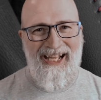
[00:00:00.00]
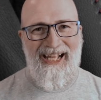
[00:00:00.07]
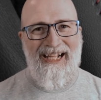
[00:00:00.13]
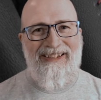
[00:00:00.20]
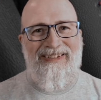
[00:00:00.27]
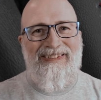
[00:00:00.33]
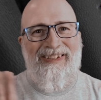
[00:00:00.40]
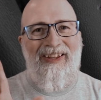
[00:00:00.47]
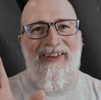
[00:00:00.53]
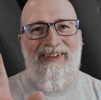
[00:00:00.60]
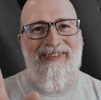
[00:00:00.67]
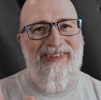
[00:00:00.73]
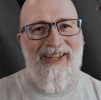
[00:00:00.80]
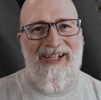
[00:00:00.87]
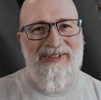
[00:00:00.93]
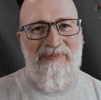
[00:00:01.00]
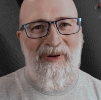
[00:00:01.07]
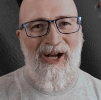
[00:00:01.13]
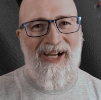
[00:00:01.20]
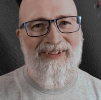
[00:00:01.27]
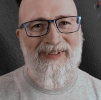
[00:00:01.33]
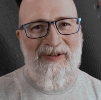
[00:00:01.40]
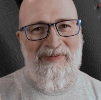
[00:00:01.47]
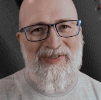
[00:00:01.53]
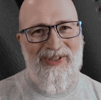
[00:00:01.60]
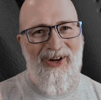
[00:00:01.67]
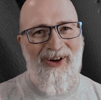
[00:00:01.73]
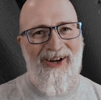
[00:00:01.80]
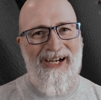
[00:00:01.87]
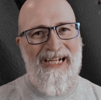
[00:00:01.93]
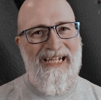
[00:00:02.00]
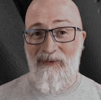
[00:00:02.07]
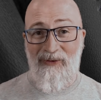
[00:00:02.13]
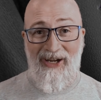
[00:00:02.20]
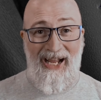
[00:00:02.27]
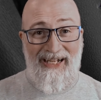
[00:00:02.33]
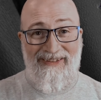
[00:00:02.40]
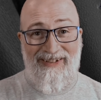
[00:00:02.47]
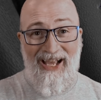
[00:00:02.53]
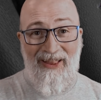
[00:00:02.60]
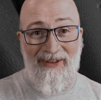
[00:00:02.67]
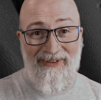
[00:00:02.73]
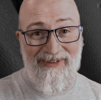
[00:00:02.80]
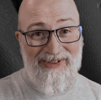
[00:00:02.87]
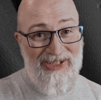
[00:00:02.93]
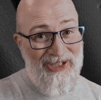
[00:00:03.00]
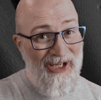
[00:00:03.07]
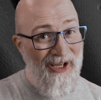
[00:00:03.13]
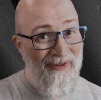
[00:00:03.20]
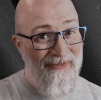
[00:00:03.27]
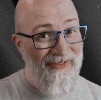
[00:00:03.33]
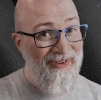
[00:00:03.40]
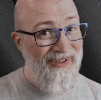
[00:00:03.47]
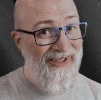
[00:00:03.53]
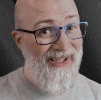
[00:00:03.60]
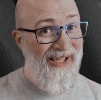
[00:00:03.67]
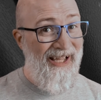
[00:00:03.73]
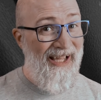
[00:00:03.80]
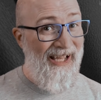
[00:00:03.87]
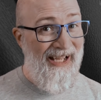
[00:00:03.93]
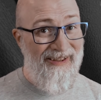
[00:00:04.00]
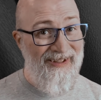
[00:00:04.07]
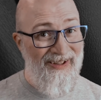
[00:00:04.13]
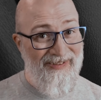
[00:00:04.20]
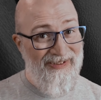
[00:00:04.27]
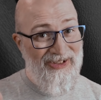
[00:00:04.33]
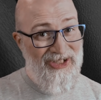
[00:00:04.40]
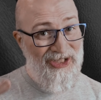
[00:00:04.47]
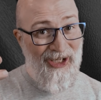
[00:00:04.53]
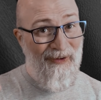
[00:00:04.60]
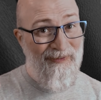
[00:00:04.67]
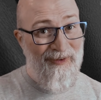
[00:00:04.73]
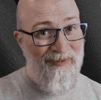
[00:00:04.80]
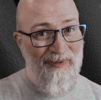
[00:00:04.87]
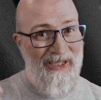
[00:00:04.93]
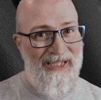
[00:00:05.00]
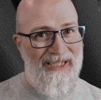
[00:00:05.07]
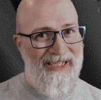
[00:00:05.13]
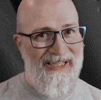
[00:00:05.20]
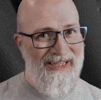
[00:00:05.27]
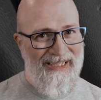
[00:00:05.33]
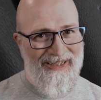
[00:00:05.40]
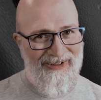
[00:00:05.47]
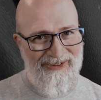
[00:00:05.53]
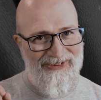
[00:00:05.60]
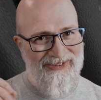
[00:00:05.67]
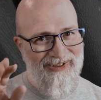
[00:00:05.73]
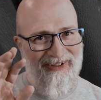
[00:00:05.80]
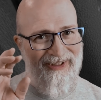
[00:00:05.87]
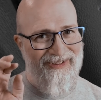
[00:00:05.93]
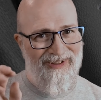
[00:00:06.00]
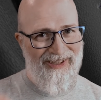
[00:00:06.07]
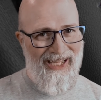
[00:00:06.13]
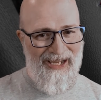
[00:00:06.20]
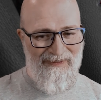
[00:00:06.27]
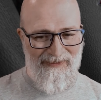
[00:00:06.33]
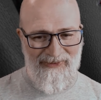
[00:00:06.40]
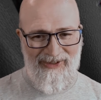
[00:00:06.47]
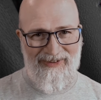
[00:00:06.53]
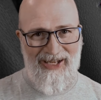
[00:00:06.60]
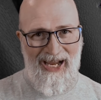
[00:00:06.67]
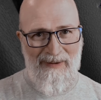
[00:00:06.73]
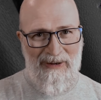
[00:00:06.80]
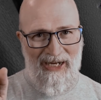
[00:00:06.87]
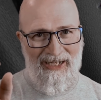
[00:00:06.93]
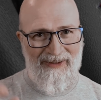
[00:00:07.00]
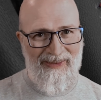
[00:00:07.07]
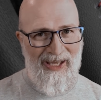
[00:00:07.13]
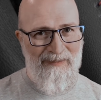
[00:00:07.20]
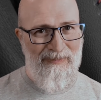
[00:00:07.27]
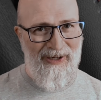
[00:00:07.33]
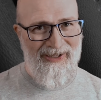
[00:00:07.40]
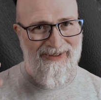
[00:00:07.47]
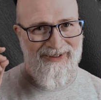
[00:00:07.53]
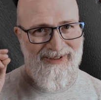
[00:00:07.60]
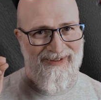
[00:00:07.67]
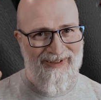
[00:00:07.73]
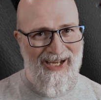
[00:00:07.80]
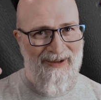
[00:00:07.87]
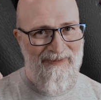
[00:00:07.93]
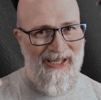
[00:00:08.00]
it's still a slush box, I'm sorry. When I tell it to shift, it doesn't shift immediately. There's still a delay from the time I hit that button to the time